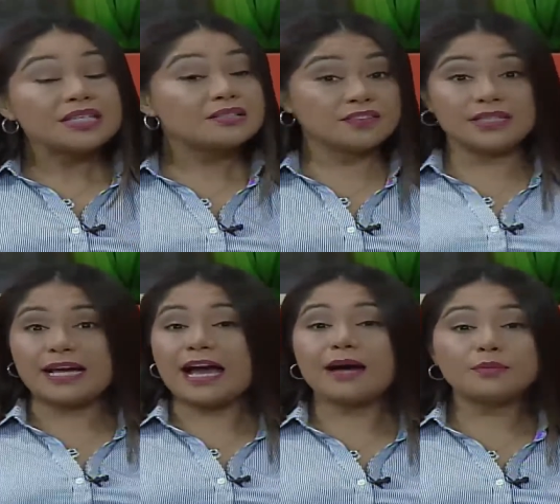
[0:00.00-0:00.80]

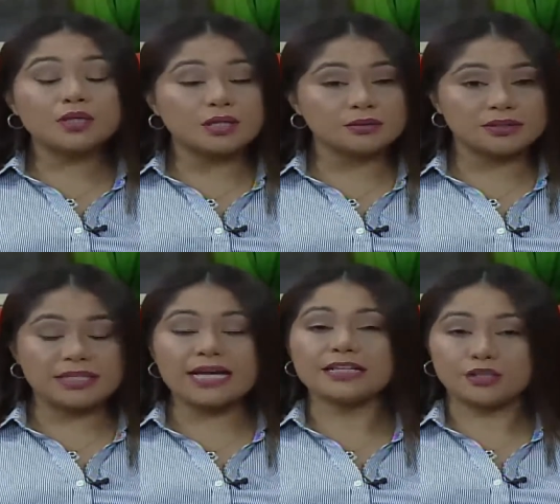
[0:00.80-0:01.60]
peacefully hammer
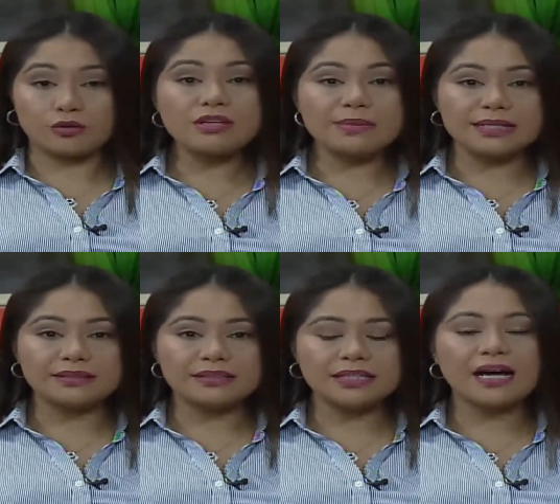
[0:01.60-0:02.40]
out an
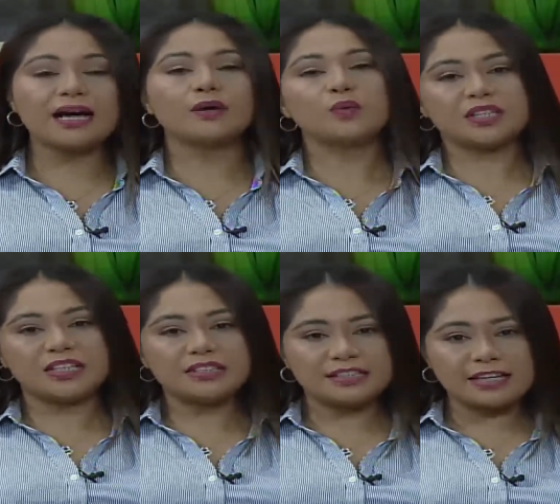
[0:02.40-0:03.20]
agreement uh,
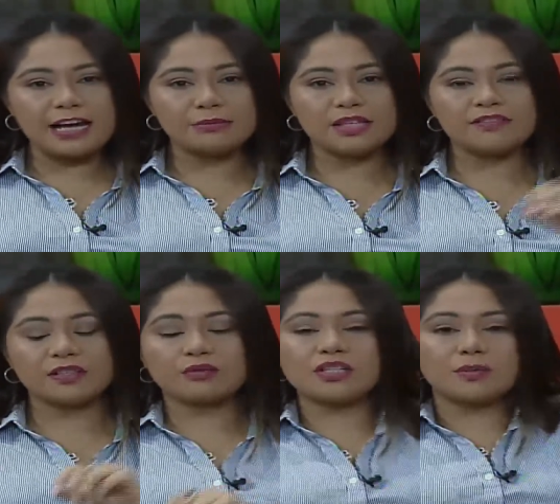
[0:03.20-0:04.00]
within the time they've
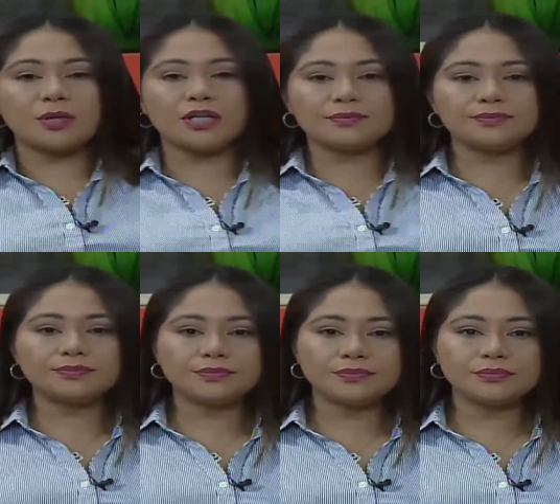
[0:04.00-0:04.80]
agreed upon?